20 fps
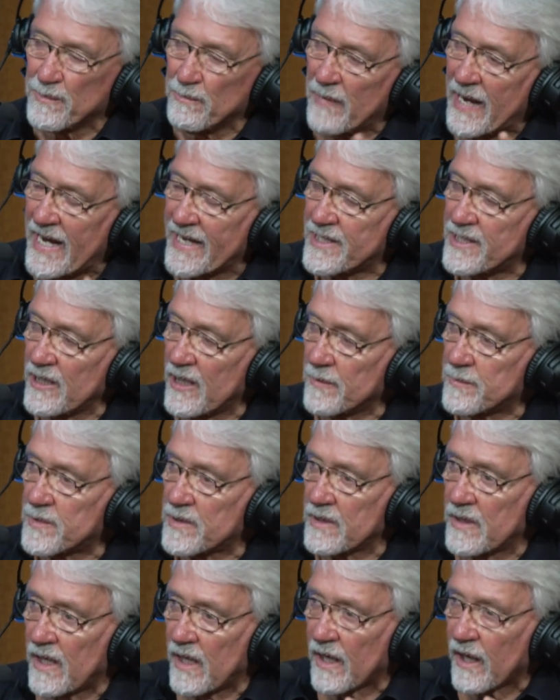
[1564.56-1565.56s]

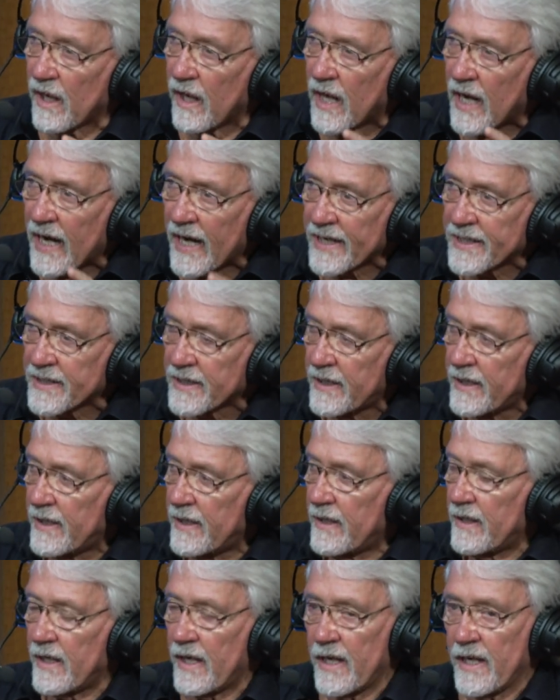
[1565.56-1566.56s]
matchups a lot.
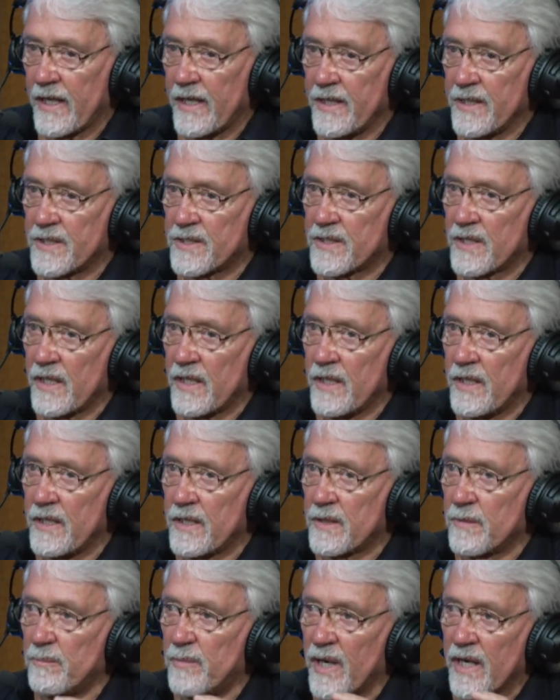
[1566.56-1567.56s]
Uh, he's, he's,
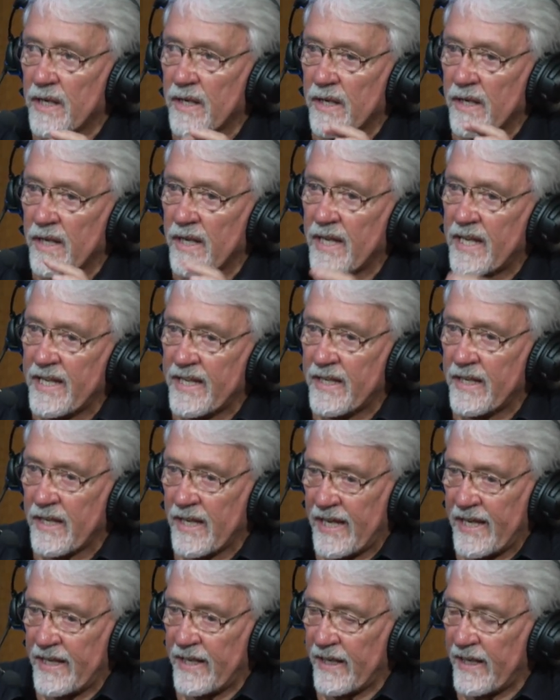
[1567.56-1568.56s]
but he
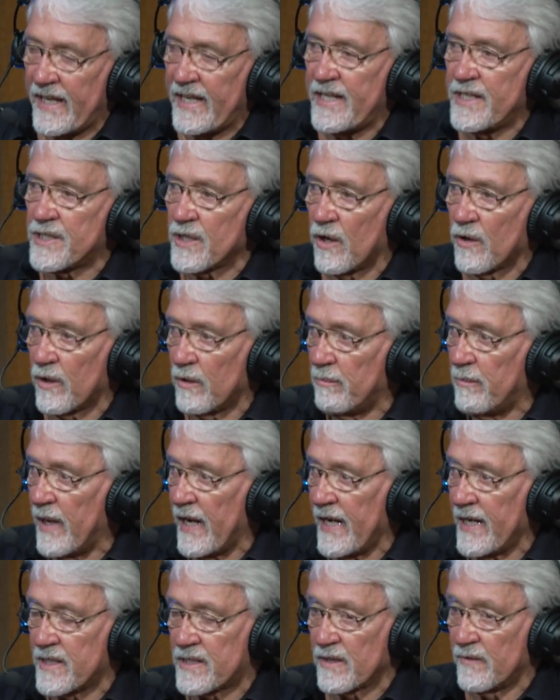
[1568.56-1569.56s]
he leans on a
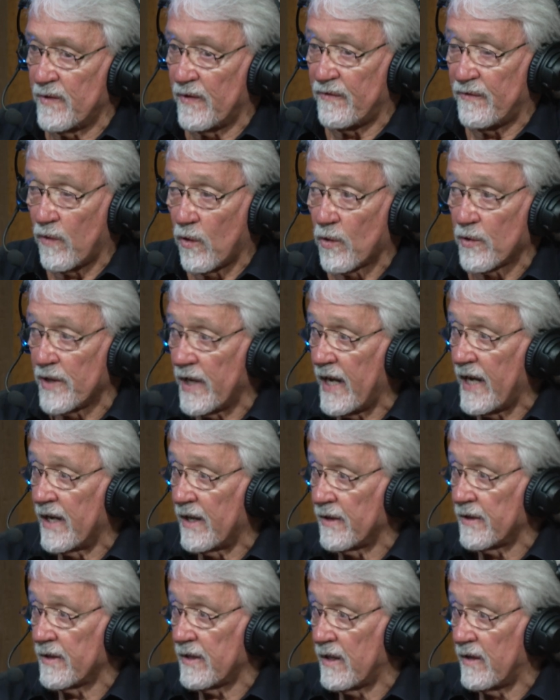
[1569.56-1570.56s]
base of a four
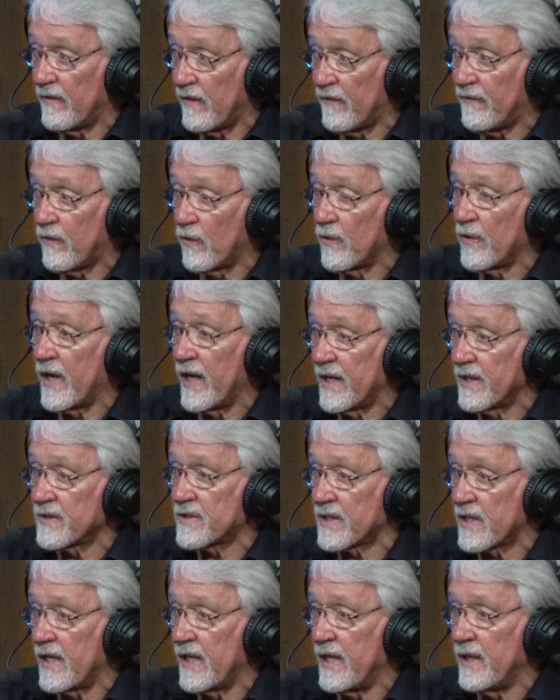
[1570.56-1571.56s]
down of a four down
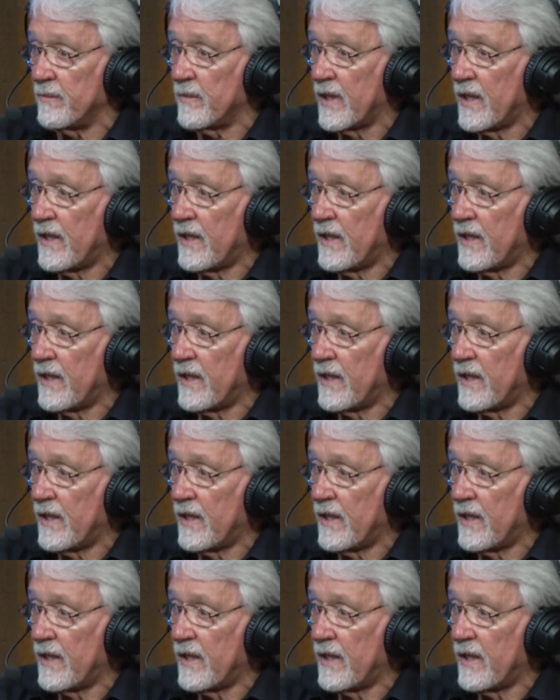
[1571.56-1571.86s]
scheme,